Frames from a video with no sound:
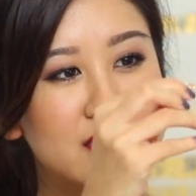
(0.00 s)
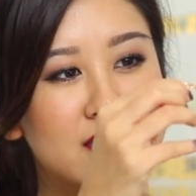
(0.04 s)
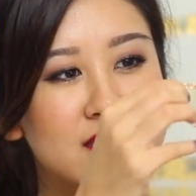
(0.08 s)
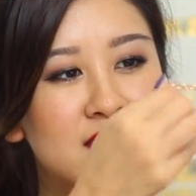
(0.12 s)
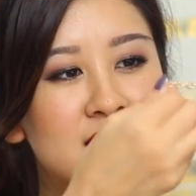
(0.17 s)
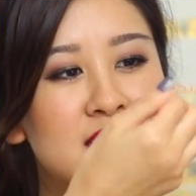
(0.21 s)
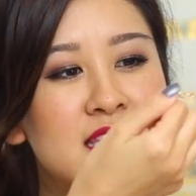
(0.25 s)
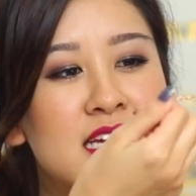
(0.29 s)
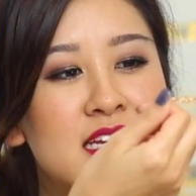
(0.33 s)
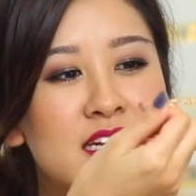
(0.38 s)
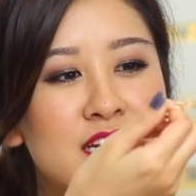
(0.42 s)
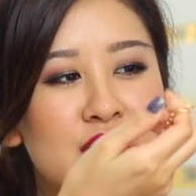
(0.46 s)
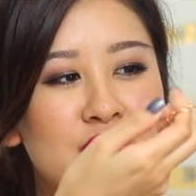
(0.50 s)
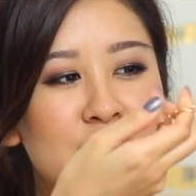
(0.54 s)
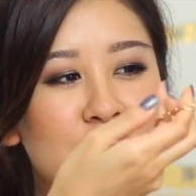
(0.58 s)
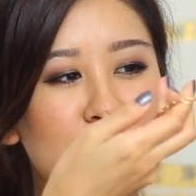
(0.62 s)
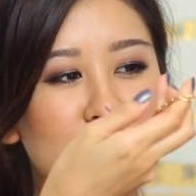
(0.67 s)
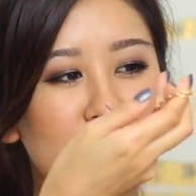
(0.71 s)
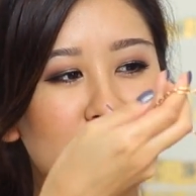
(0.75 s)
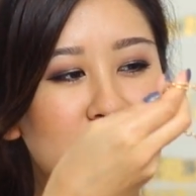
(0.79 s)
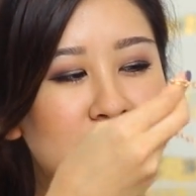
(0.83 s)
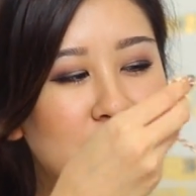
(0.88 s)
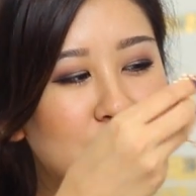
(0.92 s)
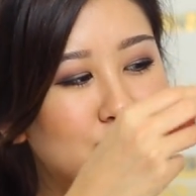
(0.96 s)
It's
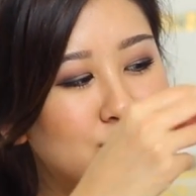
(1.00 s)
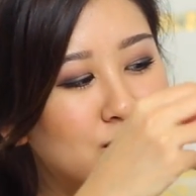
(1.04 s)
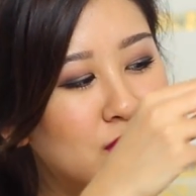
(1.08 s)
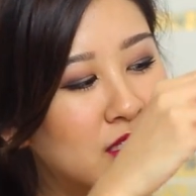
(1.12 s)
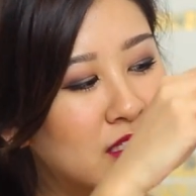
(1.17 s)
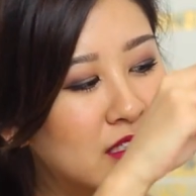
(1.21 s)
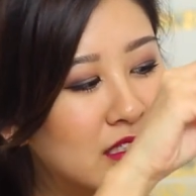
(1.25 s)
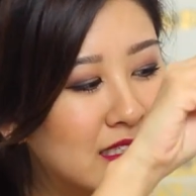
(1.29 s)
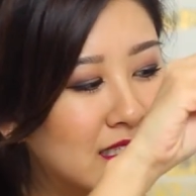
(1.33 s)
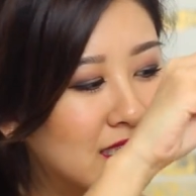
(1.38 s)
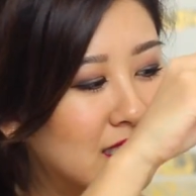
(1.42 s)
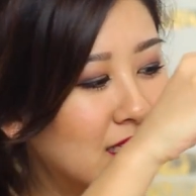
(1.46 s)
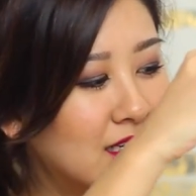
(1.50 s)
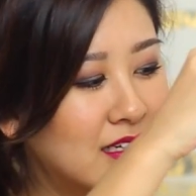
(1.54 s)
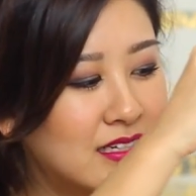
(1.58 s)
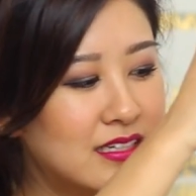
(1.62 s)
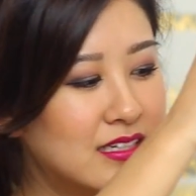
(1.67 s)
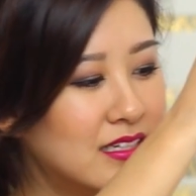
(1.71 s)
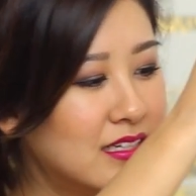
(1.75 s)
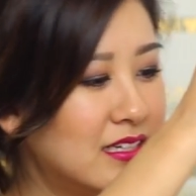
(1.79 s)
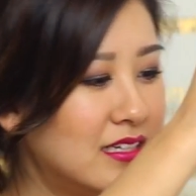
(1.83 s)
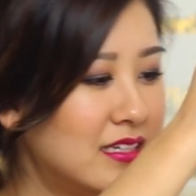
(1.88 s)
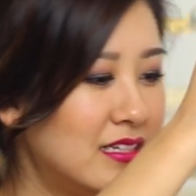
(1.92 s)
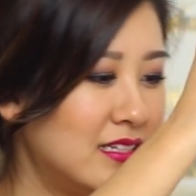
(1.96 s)
thinner. It really
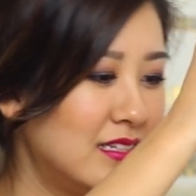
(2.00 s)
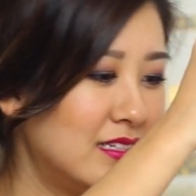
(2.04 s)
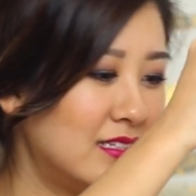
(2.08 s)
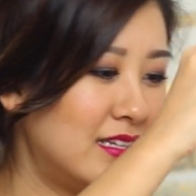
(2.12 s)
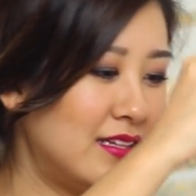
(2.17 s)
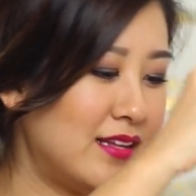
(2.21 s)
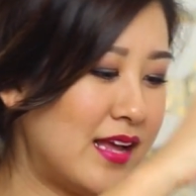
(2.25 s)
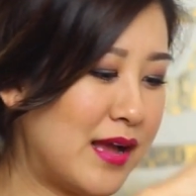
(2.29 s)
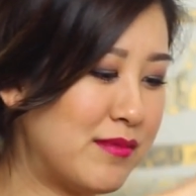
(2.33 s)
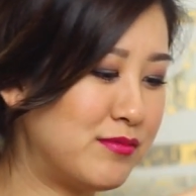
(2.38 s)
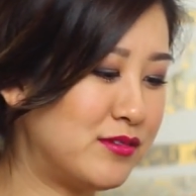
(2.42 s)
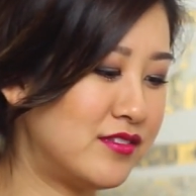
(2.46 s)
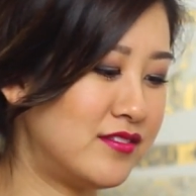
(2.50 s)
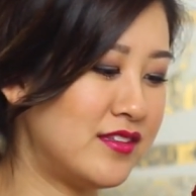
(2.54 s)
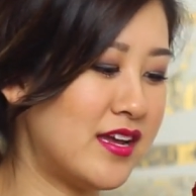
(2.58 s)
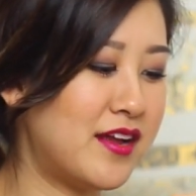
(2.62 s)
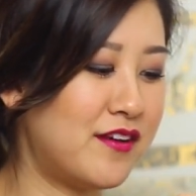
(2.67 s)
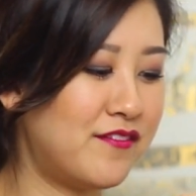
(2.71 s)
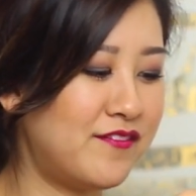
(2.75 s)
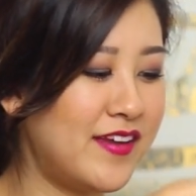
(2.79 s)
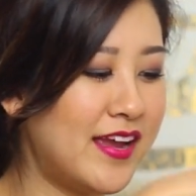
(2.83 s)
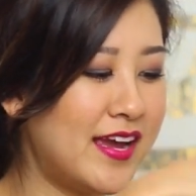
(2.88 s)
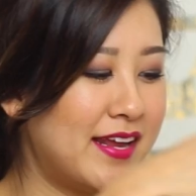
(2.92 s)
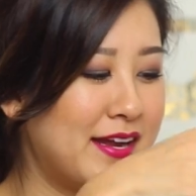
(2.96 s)
I'm just
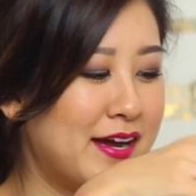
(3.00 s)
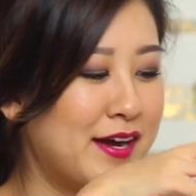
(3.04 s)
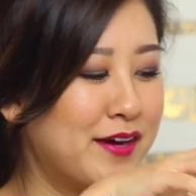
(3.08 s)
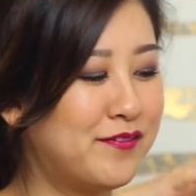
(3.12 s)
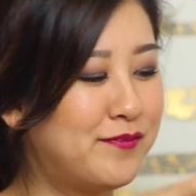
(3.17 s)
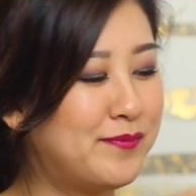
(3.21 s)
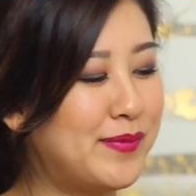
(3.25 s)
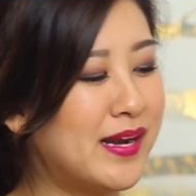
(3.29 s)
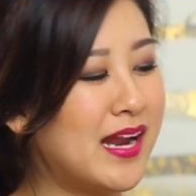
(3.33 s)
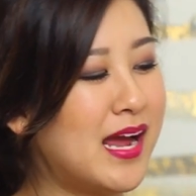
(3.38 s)
not a fan of,